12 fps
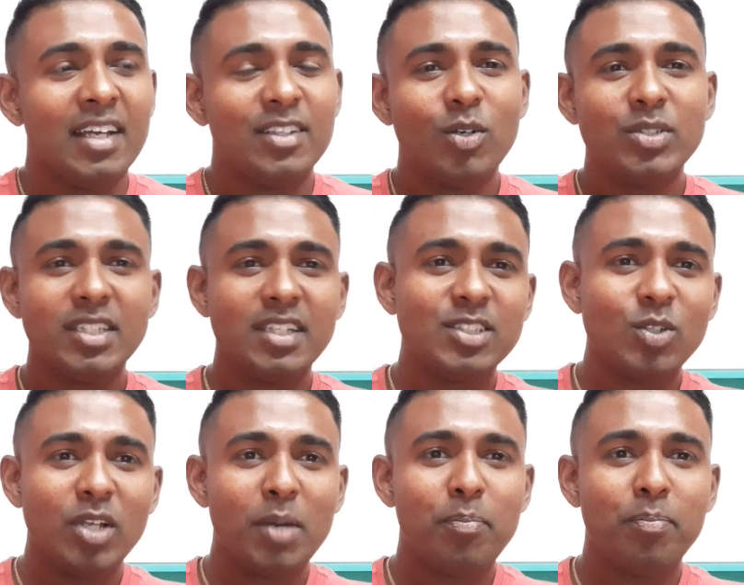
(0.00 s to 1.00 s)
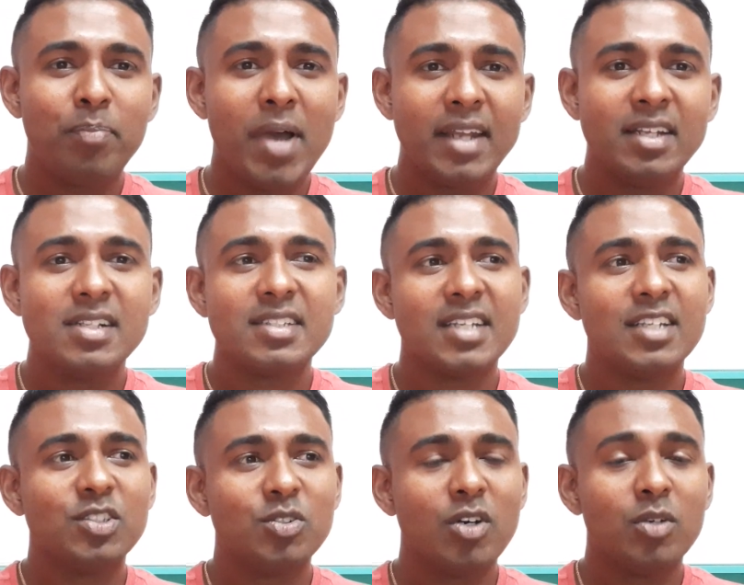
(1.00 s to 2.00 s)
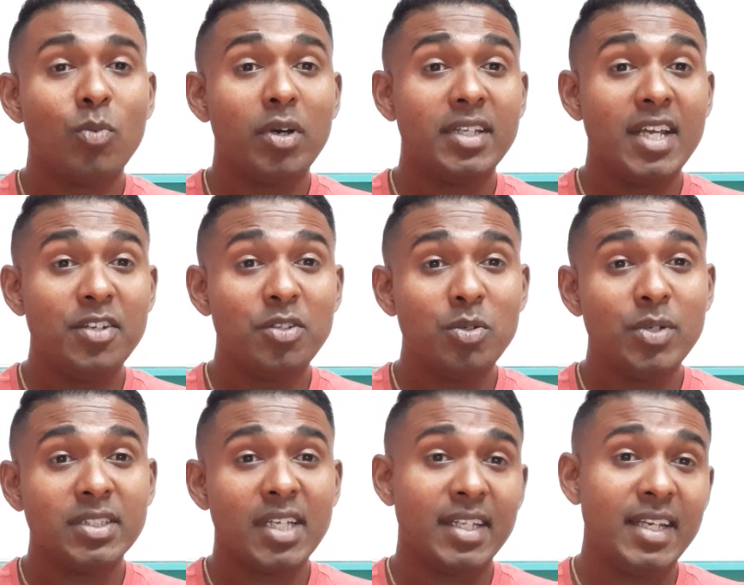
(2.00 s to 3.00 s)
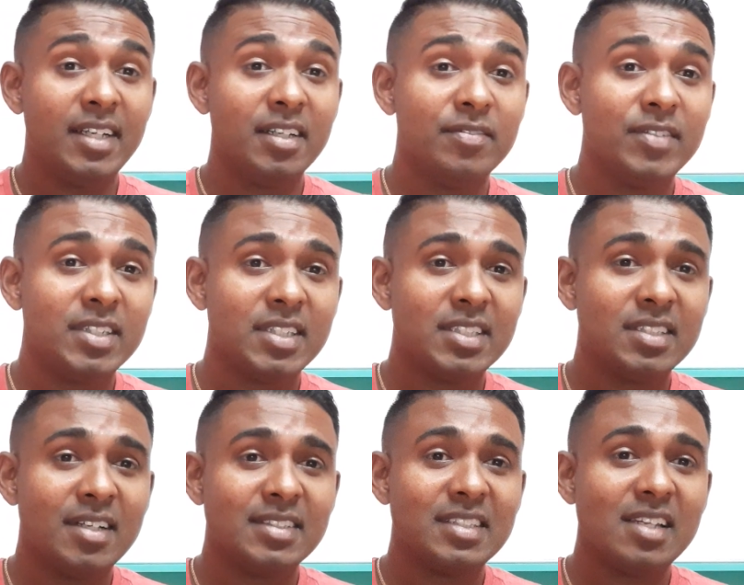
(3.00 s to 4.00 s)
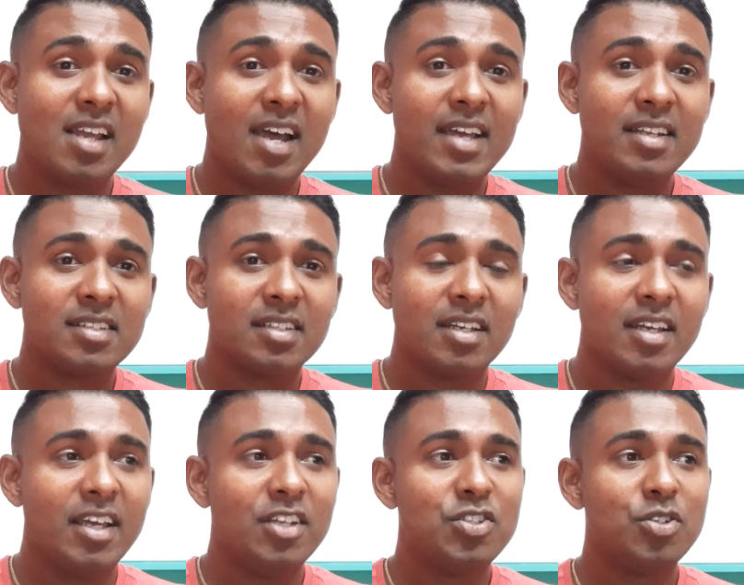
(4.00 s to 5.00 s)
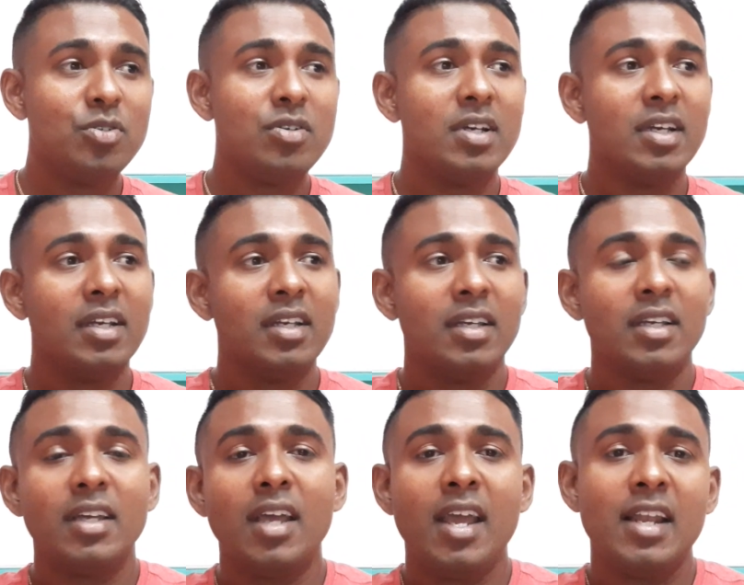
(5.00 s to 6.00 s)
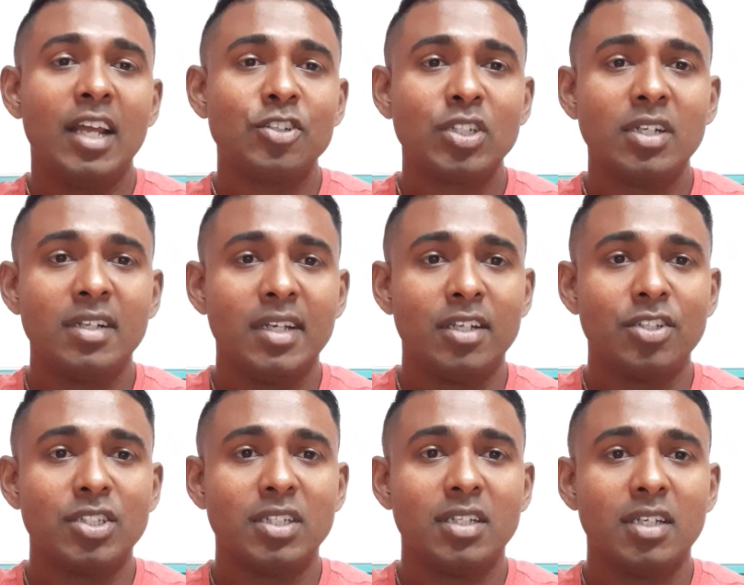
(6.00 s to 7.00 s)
those little solar panels and so on, what they do is that they convert the sun's light into electrical energy.